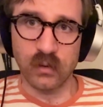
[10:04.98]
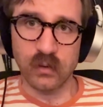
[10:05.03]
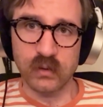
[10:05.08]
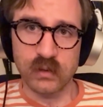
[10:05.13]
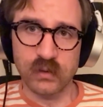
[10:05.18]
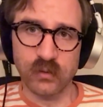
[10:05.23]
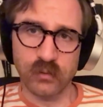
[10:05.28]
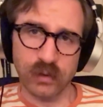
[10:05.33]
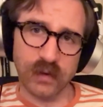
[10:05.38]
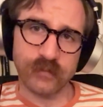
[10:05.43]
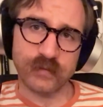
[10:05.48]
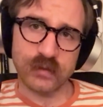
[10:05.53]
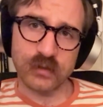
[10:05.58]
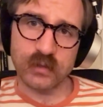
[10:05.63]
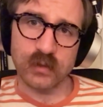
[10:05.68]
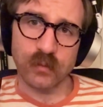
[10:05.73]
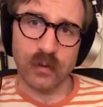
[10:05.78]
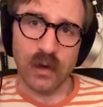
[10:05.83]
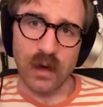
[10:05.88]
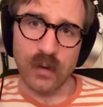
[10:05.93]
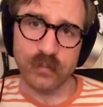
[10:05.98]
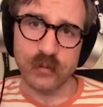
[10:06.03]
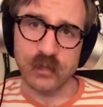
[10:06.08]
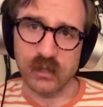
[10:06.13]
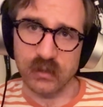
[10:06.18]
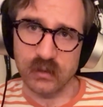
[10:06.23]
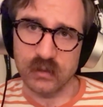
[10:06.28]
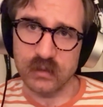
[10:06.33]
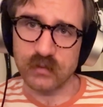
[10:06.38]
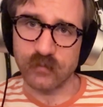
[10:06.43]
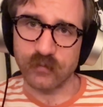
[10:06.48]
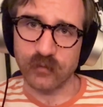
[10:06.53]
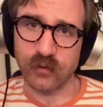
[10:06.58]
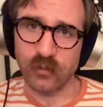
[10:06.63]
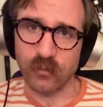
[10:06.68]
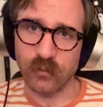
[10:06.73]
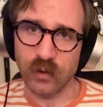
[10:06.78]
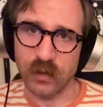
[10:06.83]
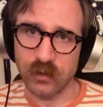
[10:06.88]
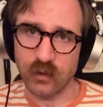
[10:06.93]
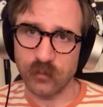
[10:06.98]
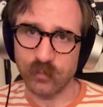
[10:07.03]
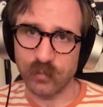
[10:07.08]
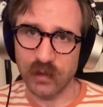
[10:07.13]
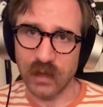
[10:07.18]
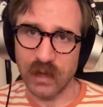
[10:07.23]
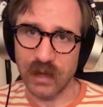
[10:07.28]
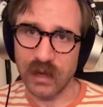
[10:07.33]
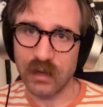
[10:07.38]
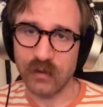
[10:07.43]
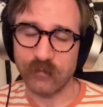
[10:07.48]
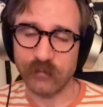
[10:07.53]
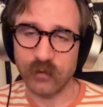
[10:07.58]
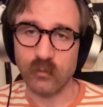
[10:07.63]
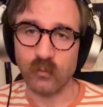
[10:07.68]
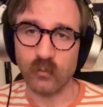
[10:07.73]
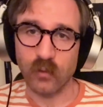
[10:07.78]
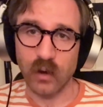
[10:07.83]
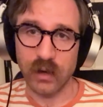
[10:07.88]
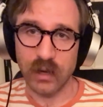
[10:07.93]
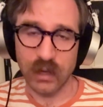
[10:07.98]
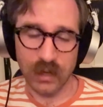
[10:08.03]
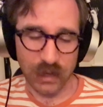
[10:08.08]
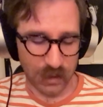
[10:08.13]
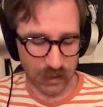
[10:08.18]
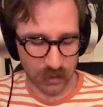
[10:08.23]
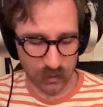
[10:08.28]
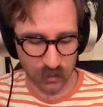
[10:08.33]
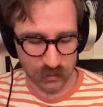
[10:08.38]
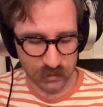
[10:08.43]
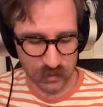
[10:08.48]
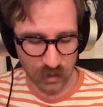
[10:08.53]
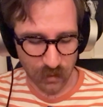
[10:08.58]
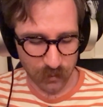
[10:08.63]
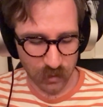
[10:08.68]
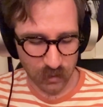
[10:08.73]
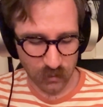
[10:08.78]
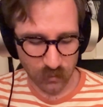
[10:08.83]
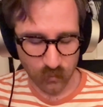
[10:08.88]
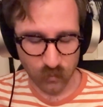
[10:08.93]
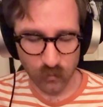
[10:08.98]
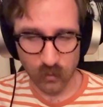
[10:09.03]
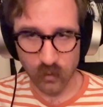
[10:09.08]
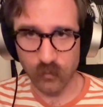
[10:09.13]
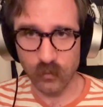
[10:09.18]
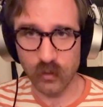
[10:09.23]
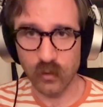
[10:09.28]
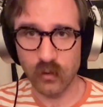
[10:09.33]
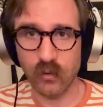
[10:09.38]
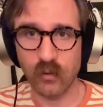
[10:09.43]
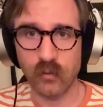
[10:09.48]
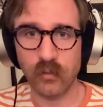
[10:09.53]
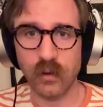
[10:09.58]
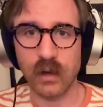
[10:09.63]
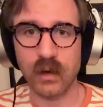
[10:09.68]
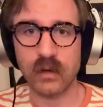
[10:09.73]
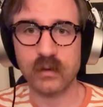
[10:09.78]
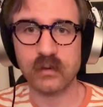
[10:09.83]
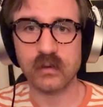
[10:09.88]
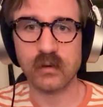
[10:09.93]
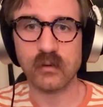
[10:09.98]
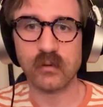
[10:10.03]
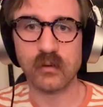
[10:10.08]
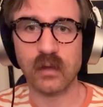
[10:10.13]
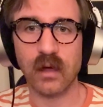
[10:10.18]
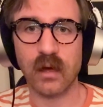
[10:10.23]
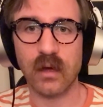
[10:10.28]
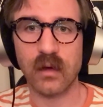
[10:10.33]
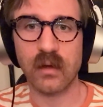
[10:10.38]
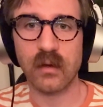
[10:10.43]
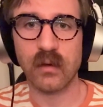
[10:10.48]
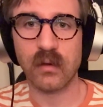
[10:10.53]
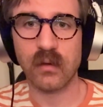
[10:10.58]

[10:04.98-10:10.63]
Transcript: So it gives you some options for when you're playing. If you want to hit a dominant chord real quick to like...